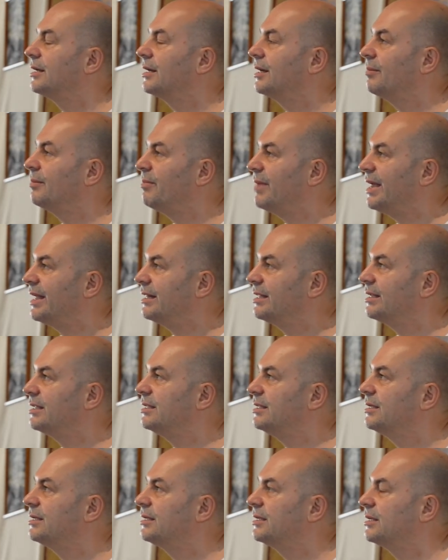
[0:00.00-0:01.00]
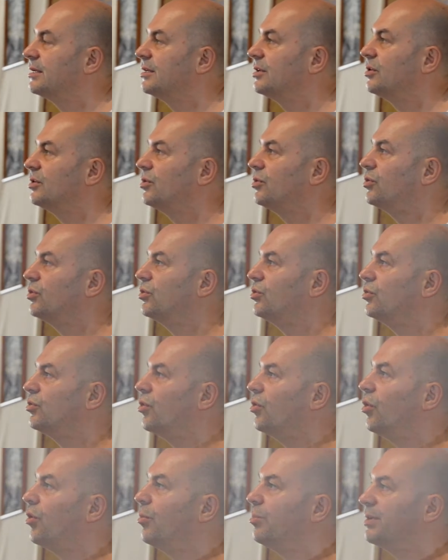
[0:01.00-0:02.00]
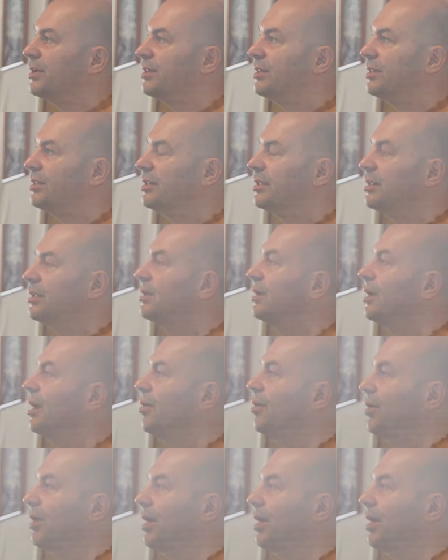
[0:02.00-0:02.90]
a method to open our